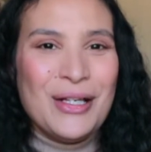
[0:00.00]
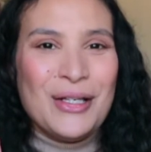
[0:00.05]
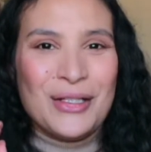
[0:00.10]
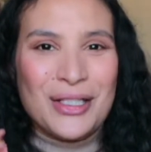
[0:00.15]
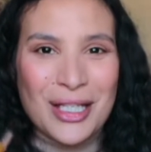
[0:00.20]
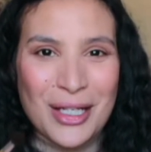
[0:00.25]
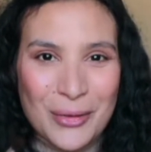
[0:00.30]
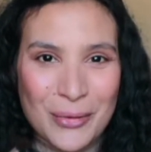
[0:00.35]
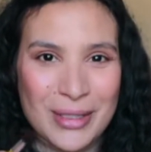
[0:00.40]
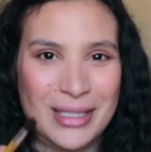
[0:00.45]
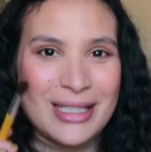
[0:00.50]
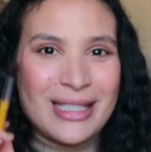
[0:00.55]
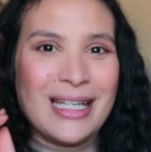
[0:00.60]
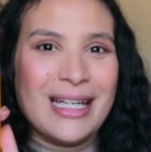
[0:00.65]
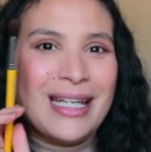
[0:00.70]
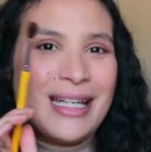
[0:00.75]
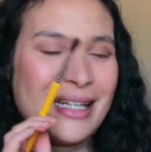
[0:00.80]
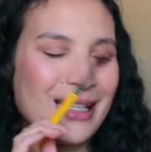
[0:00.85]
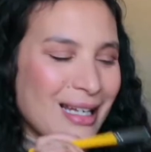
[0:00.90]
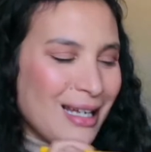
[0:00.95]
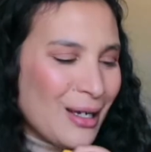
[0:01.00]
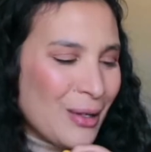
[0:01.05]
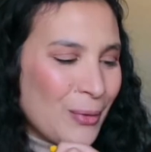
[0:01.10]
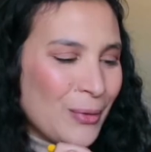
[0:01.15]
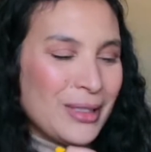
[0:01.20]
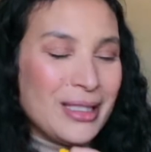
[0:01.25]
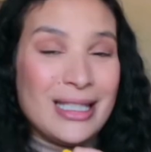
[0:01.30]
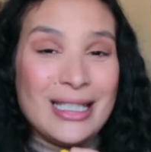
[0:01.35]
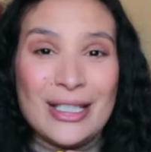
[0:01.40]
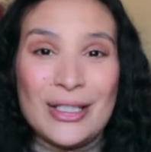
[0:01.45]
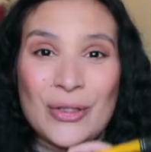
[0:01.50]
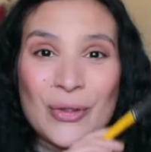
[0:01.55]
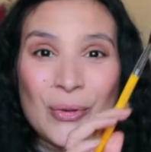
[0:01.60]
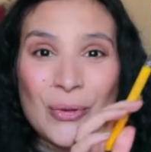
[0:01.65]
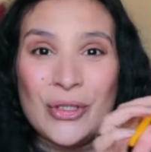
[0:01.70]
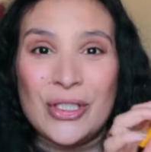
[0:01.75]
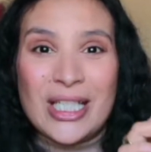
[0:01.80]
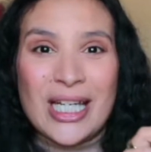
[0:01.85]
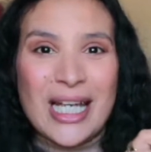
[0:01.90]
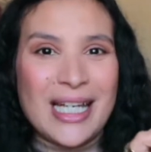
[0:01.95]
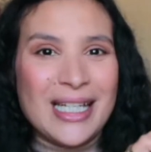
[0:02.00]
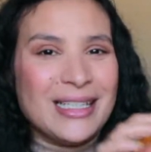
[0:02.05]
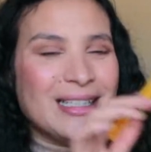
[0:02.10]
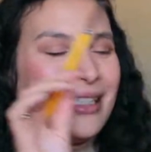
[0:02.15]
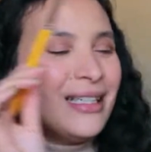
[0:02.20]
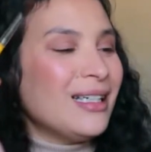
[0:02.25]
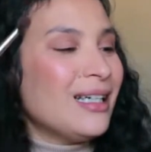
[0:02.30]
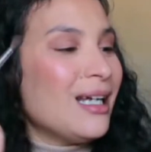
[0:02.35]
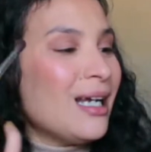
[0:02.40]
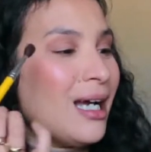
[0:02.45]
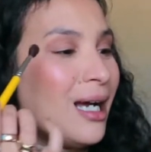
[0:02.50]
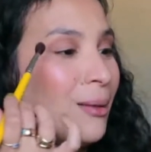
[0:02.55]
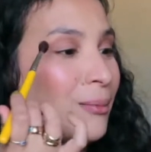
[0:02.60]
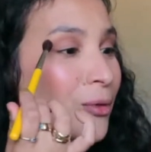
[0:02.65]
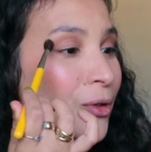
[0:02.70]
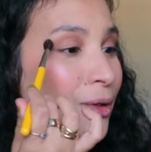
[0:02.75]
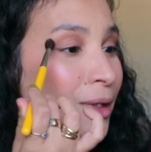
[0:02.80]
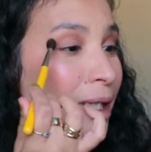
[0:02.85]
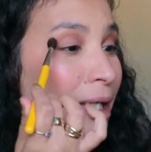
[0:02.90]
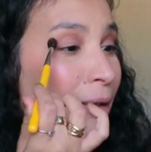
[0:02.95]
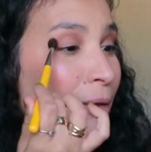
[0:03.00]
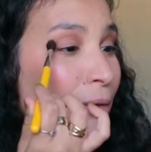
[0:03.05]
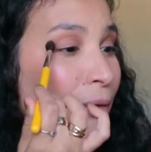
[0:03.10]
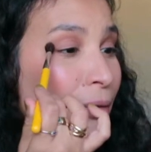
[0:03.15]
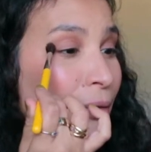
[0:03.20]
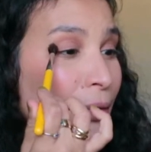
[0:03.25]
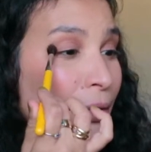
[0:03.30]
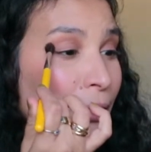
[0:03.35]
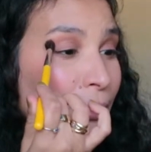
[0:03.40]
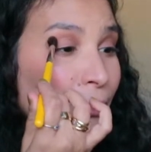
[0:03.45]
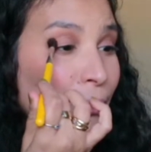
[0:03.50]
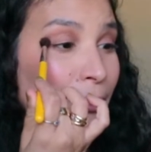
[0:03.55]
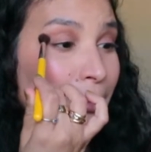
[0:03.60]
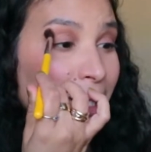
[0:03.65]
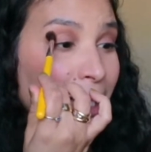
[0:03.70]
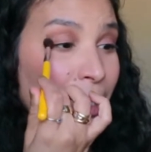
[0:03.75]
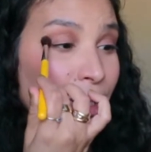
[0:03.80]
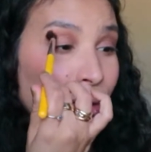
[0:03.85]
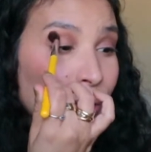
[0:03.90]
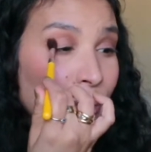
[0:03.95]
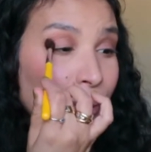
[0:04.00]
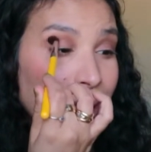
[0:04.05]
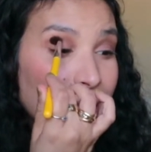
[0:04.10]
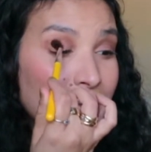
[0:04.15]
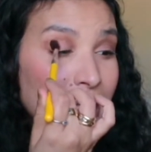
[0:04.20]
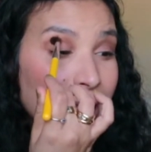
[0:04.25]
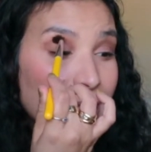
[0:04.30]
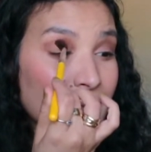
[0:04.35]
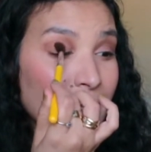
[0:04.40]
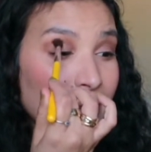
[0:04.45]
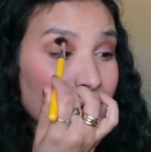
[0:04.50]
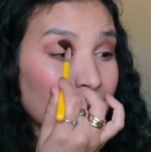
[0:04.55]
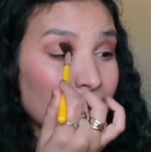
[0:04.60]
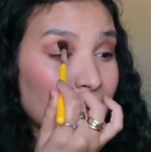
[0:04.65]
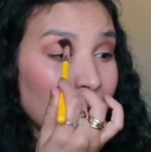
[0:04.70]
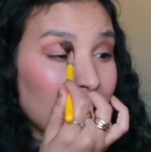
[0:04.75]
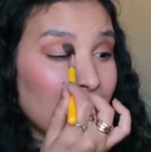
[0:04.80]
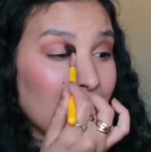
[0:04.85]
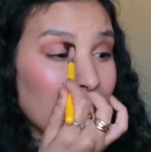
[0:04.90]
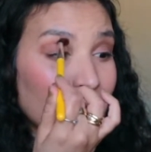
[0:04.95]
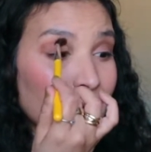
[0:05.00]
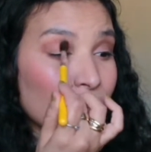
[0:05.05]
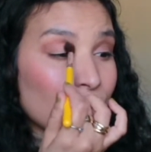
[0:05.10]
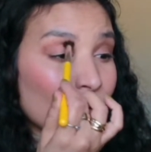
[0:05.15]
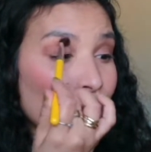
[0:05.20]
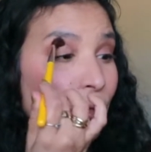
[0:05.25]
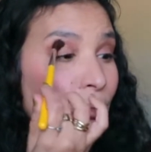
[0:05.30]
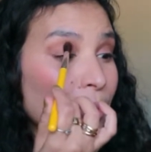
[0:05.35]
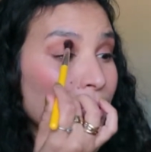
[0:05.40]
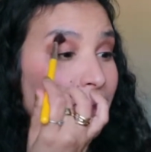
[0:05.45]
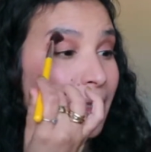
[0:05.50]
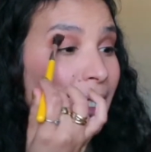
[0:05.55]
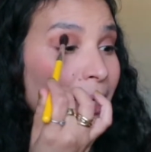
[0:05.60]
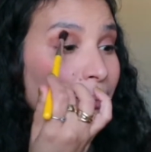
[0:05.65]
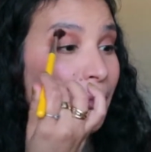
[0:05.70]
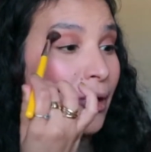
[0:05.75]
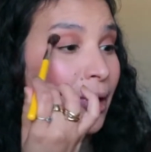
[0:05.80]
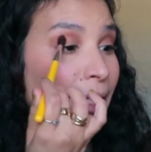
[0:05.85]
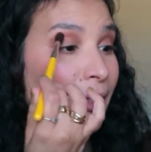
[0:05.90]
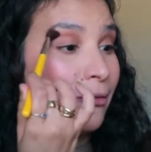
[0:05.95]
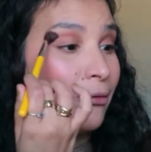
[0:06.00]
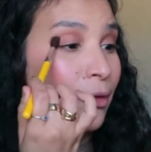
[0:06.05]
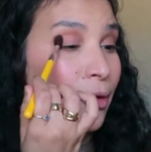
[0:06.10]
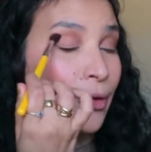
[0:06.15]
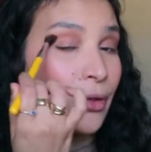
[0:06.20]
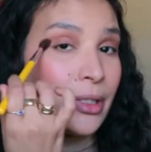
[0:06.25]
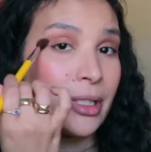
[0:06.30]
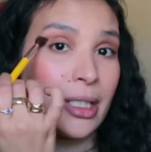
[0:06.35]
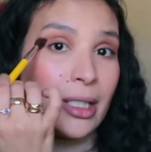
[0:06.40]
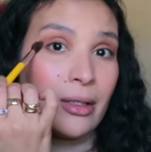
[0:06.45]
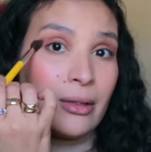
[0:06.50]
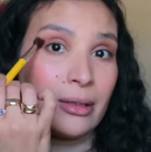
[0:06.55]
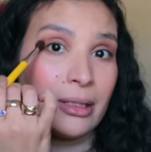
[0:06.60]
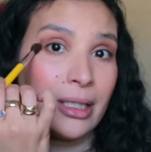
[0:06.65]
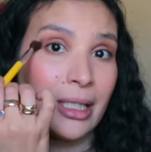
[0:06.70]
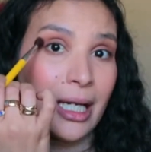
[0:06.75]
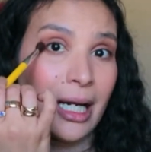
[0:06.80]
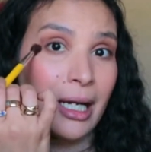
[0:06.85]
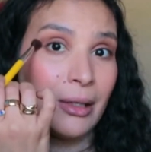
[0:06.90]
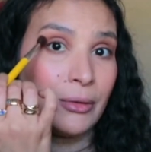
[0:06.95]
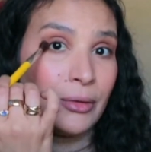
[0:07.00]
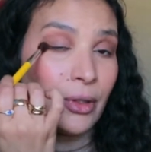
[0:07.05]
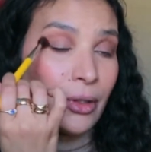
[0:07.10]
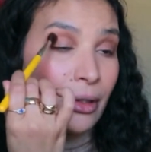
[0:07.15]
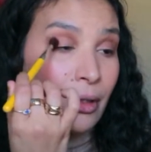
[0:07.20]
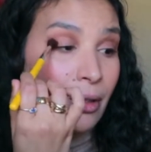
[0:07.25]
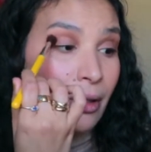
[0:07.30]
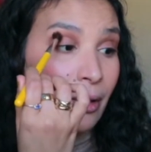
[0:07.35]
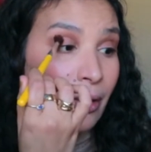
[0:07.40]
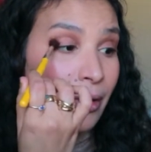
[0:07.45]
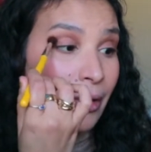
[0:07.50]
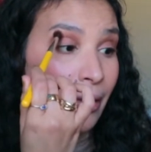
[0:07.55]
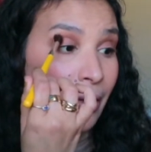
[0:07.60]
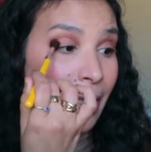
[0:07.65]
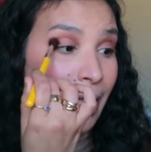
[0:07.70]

So I was saying, with these two shades, I'm gonna go through my crease like so, but I'm gonna focusing on the outer corner